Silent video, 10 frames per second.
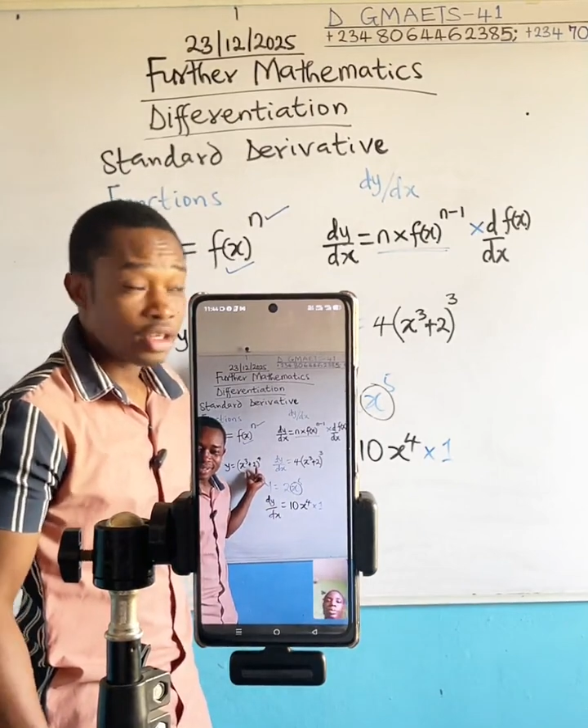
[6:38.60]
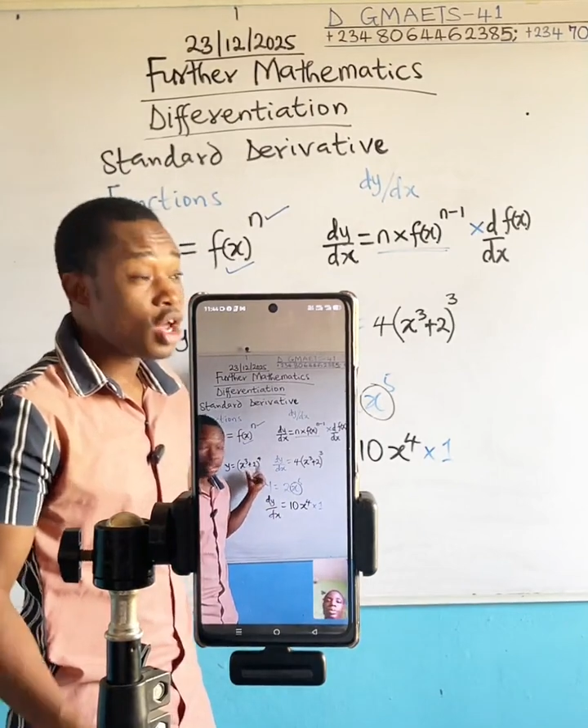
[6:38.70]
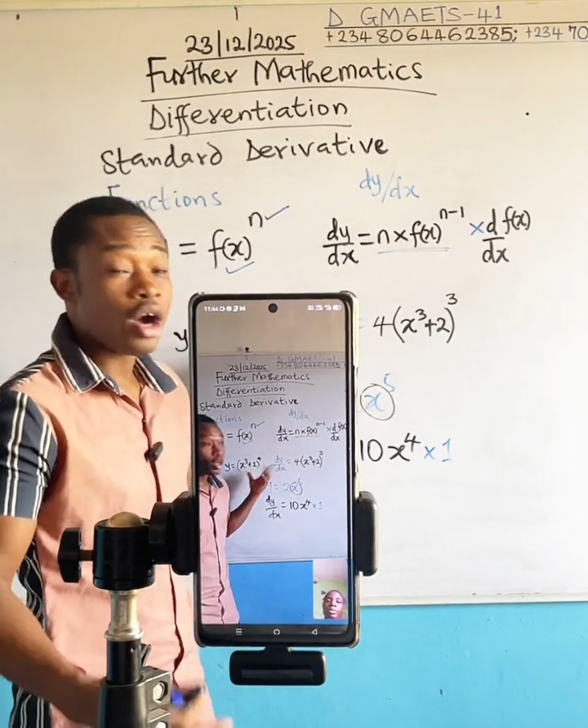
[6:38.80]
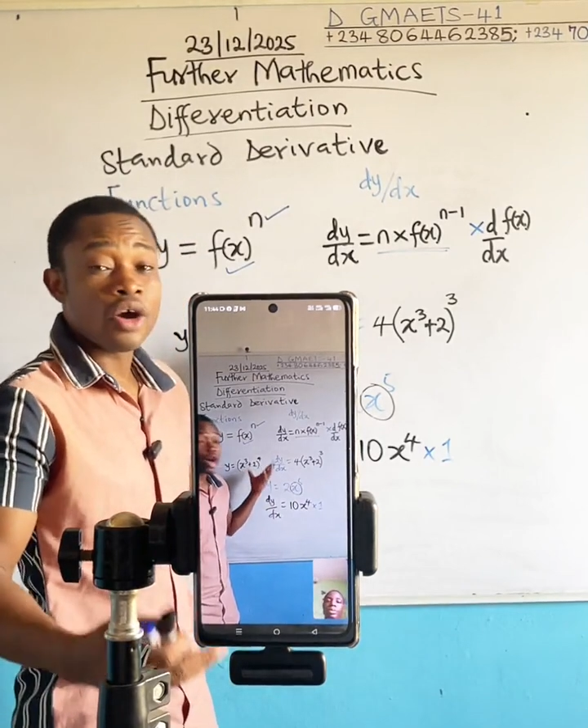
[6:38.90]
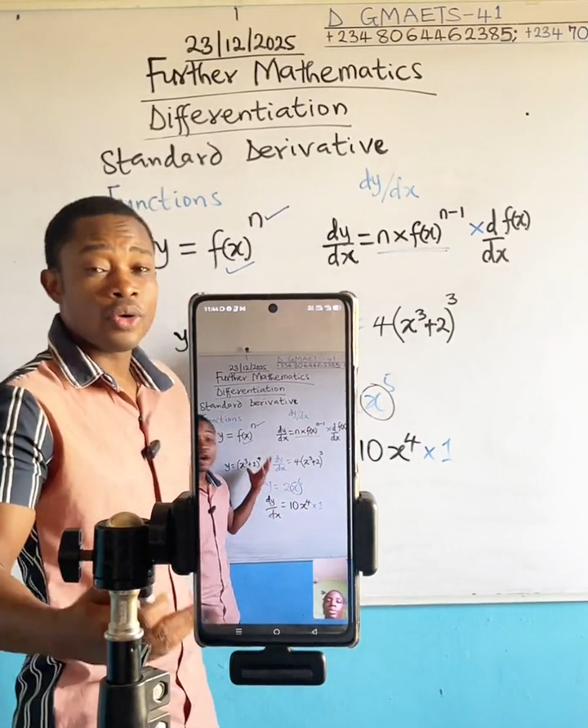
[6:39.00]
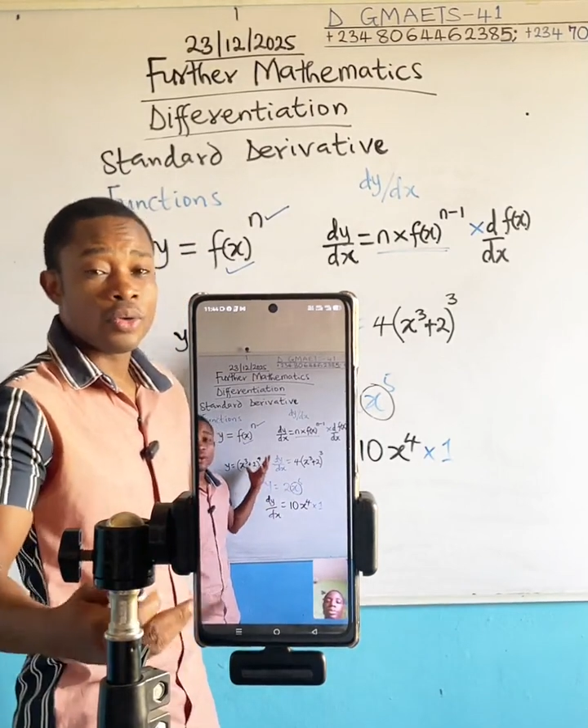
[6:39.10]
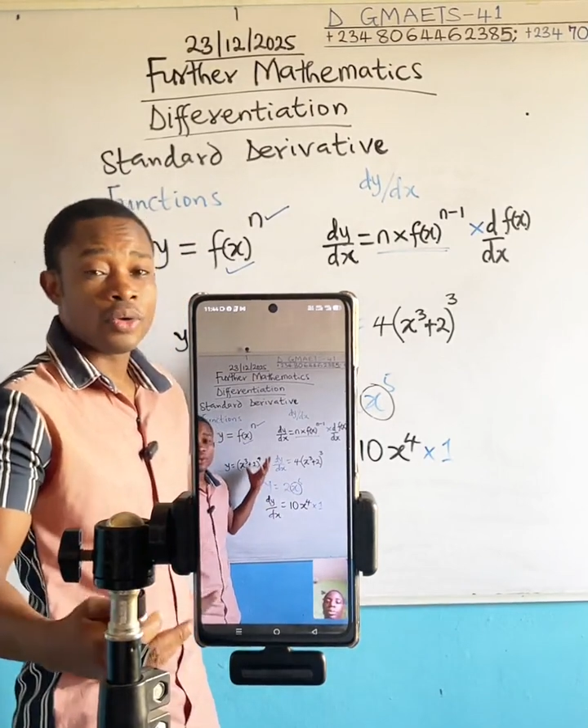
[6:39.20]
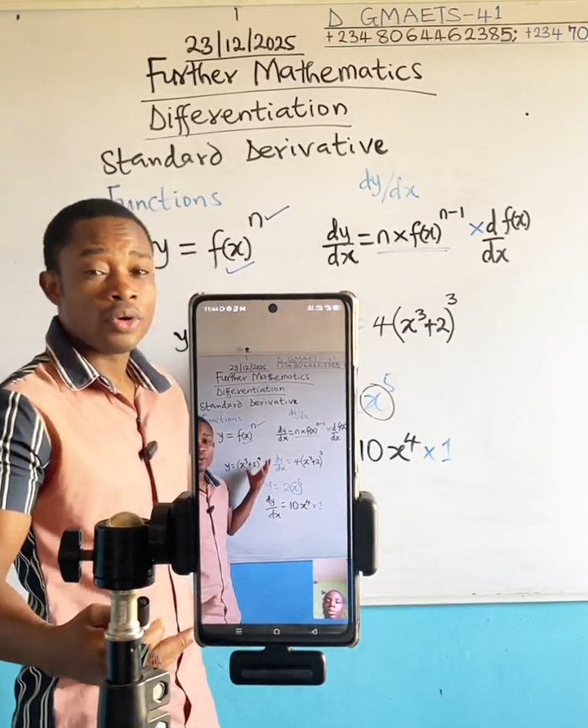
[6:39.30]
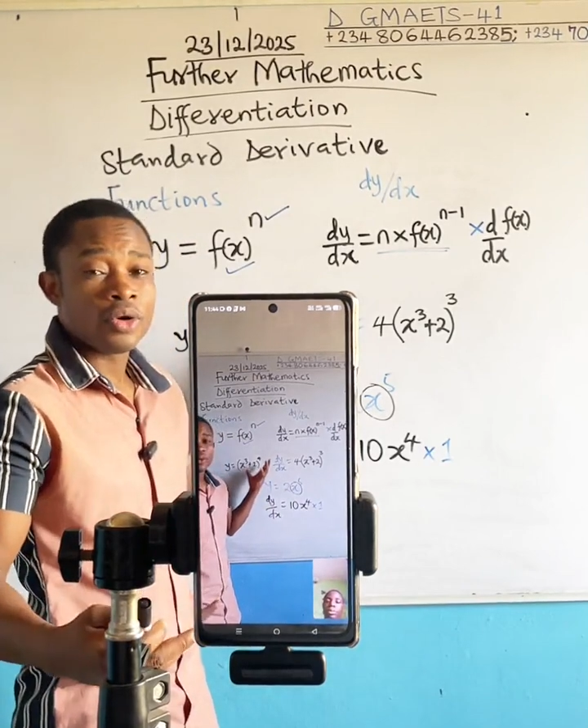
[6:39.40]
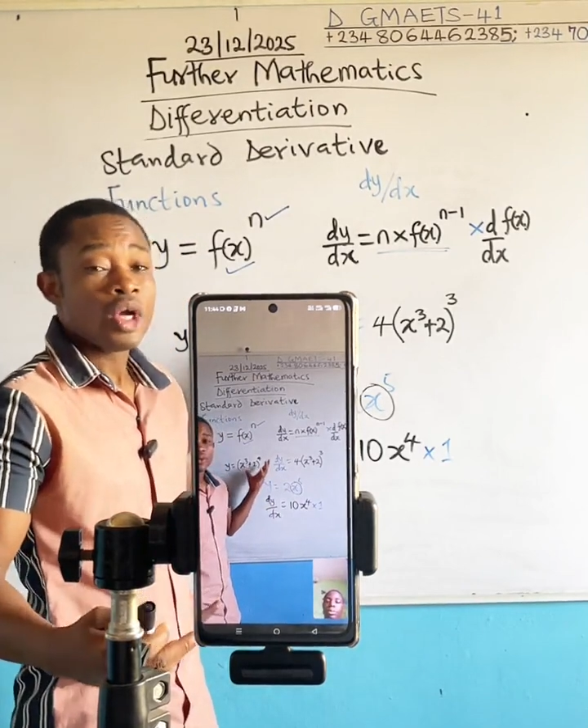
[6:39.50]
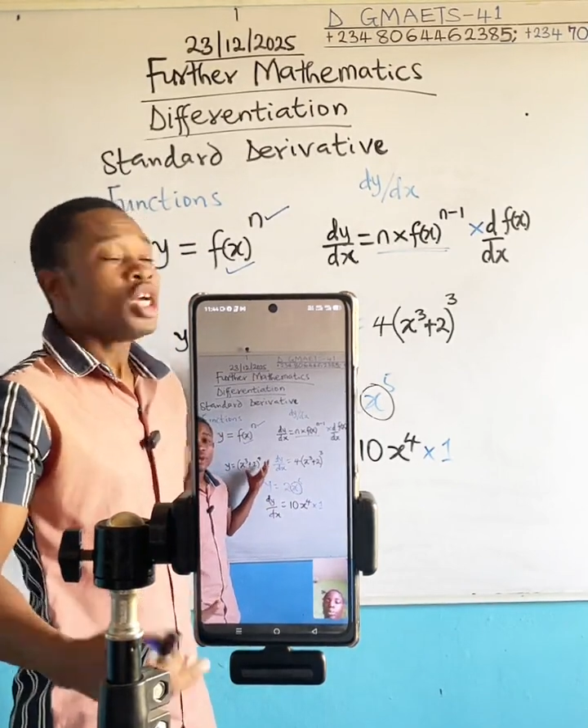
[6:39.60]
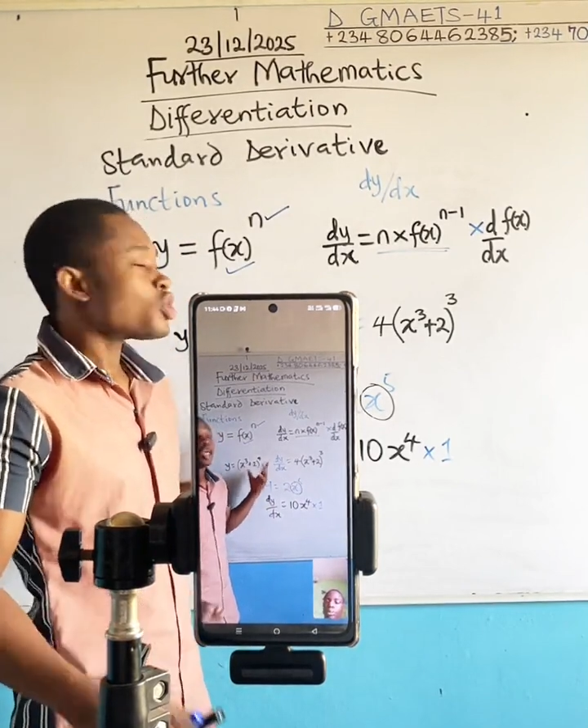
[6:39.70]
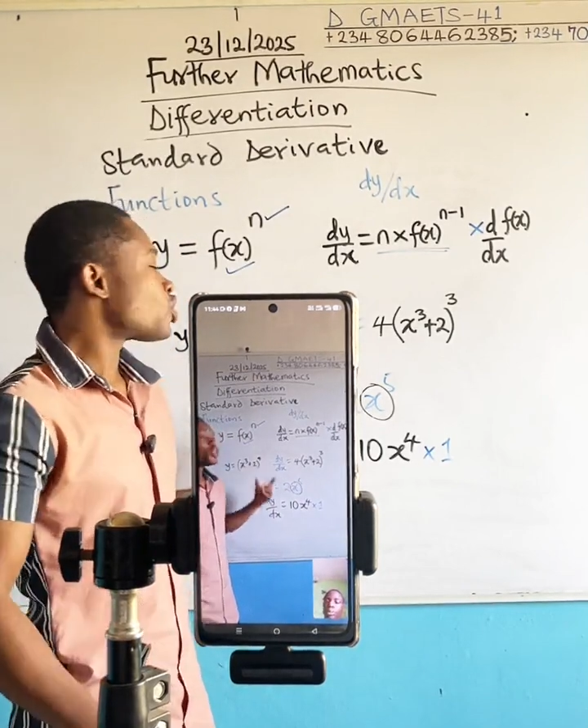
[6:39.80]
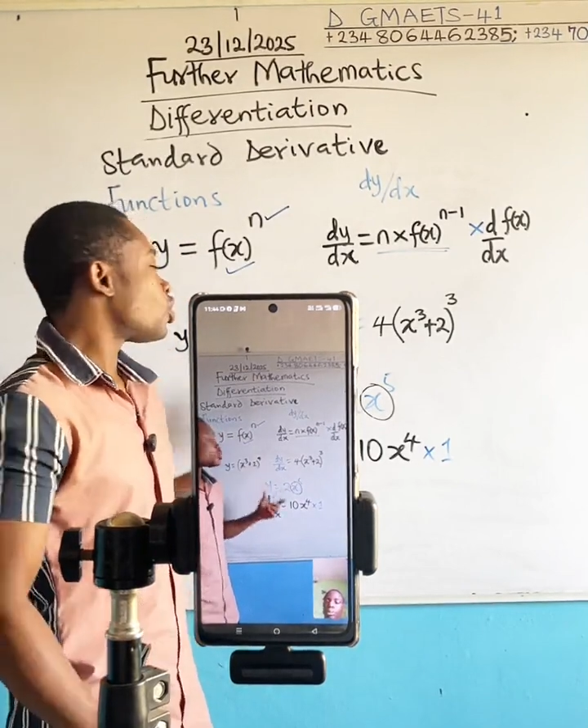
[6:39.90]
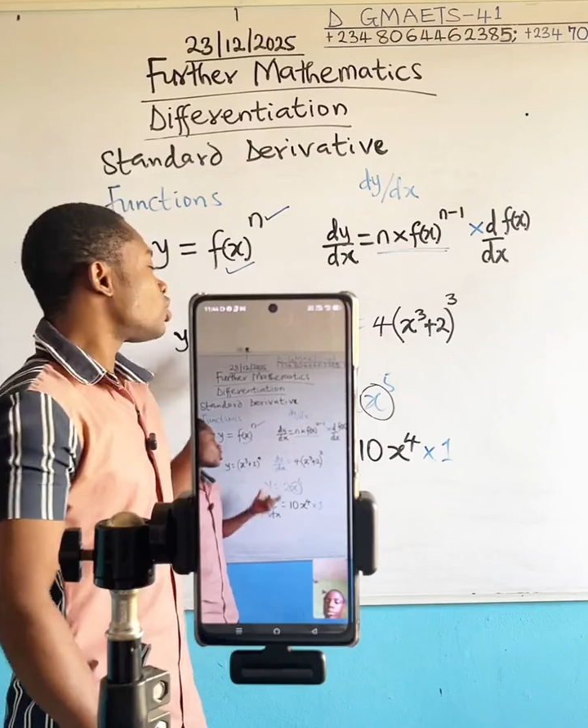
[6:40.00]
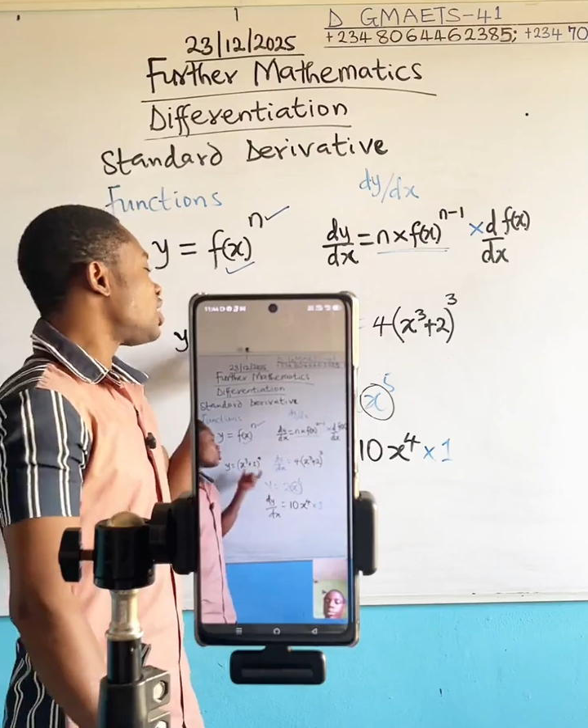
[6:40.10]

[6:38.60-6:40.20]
No. So